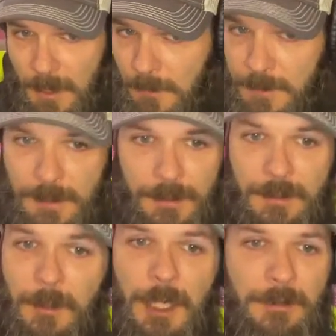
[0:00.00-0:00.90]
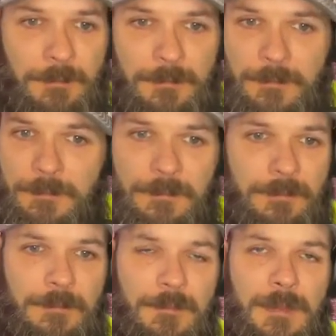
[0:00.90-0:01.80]
obviously the bottom.
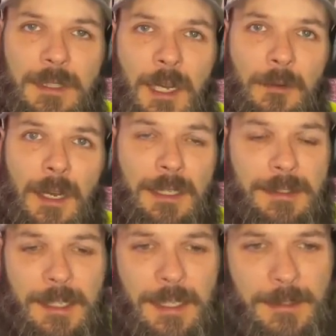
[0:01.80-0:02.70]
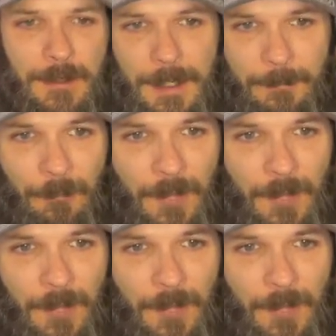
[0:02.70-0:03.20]
It's not rocket science, right?